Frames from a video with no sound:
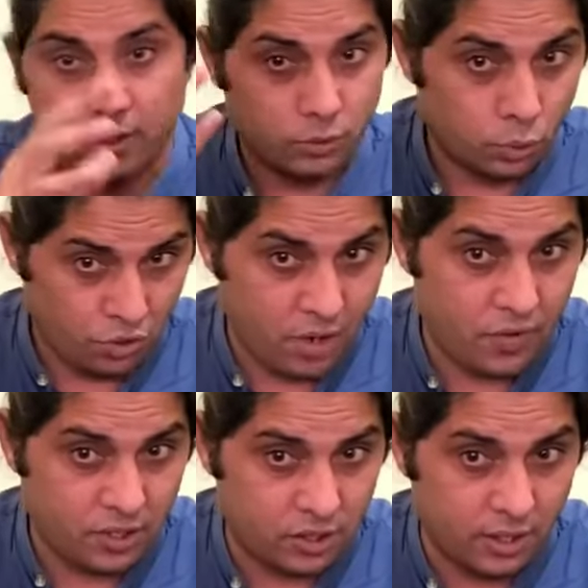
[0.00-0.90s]
The
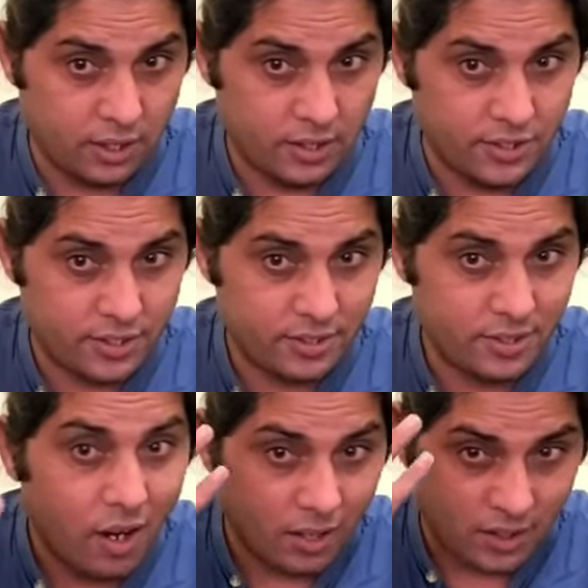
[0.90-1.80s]
traffic signals
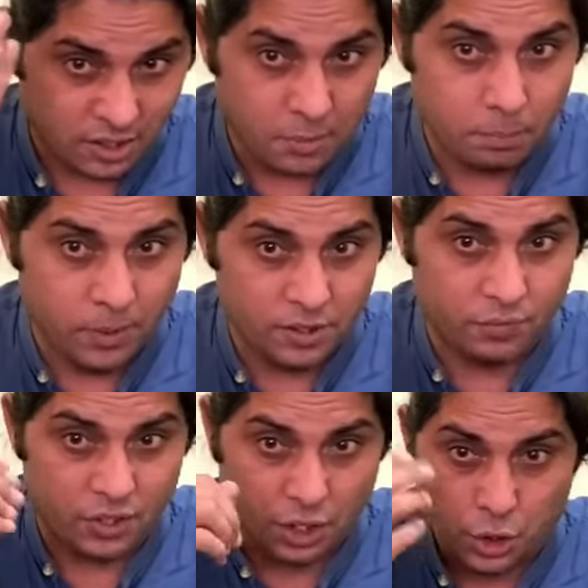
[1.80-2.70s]
are the symbols
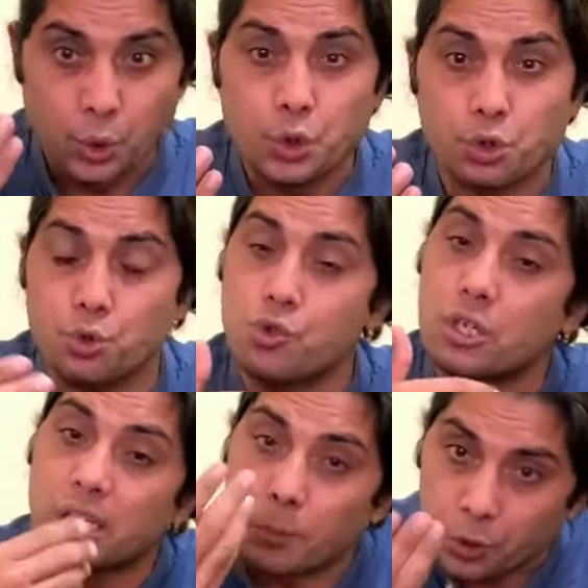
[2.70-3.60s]
which are used
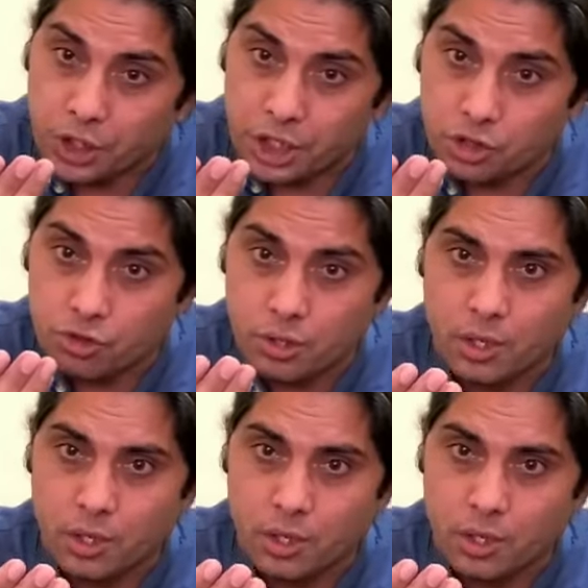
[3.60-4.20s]
to communicate.